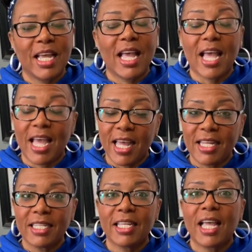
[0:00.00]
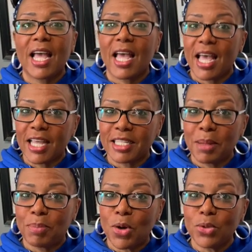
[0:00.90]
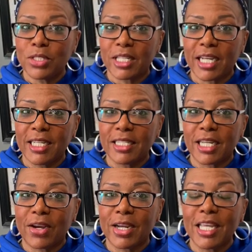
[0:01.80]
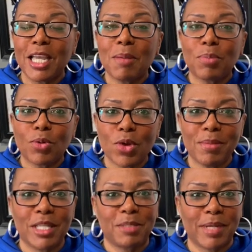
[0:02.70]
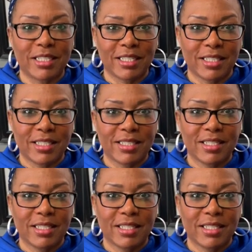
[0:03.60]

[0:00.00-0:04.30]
and as a post-secondary employment specialist.